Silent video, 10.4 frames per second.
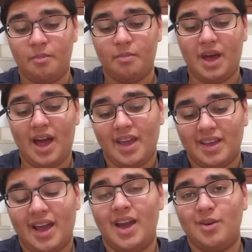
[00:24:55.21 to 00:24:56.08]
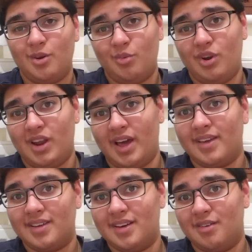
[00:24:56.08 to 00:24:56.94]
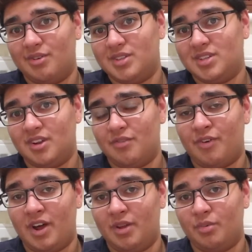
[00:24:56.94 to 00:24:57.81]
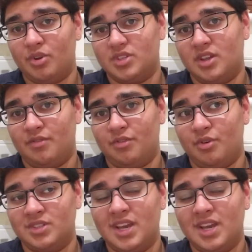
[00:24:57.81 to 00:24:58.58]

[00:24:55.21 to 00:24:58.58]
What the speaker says: but I kind of would like a return of Philemon's influence.